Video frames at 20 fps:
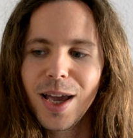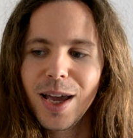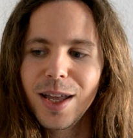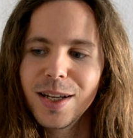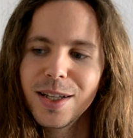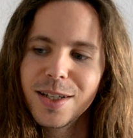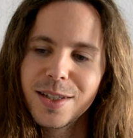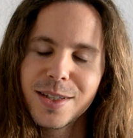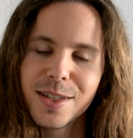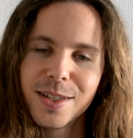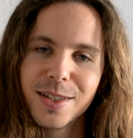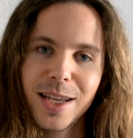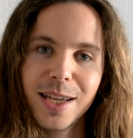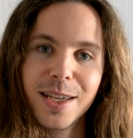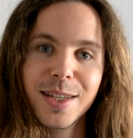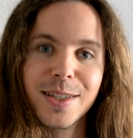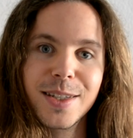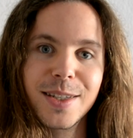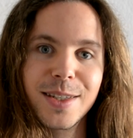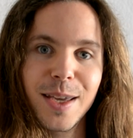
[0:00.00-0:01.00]
And that's the
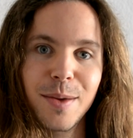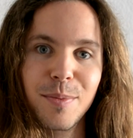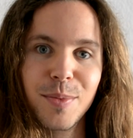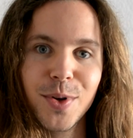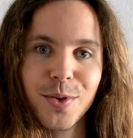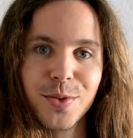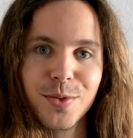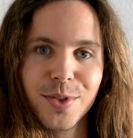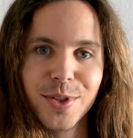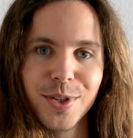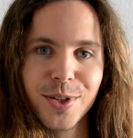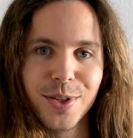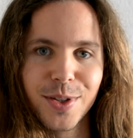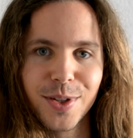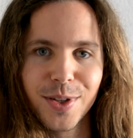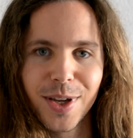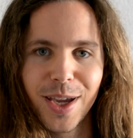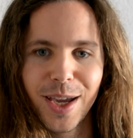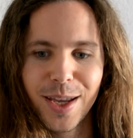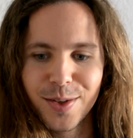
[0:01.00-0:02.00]
second step of
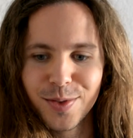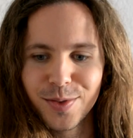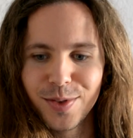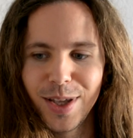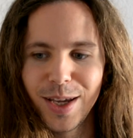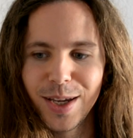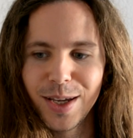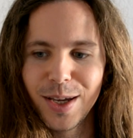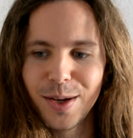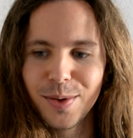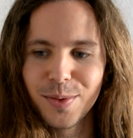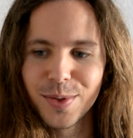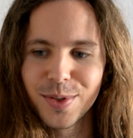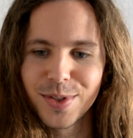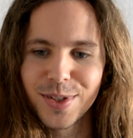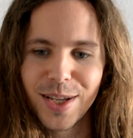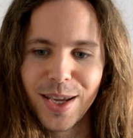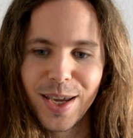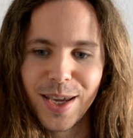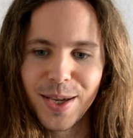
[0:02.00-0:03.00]
the kind of, like, I would
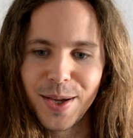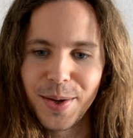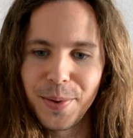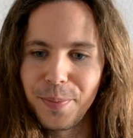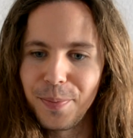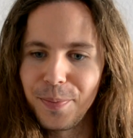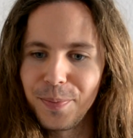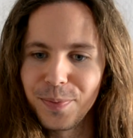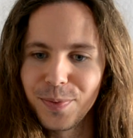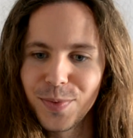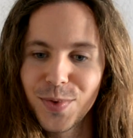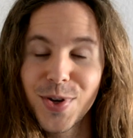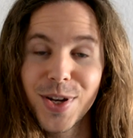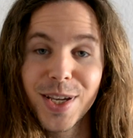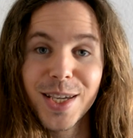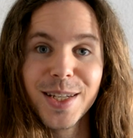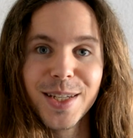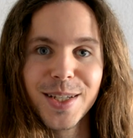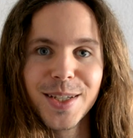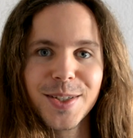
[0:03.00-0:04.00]
say,
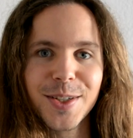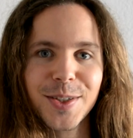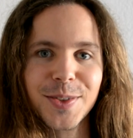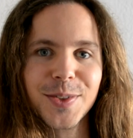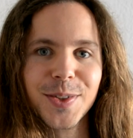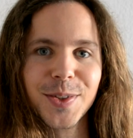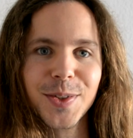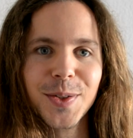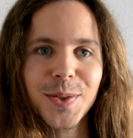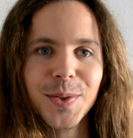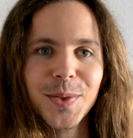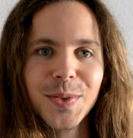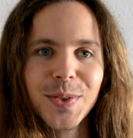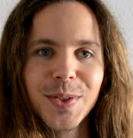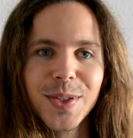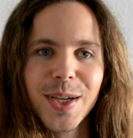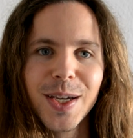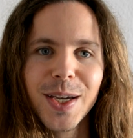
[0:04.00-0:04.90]
trickiness of the cold.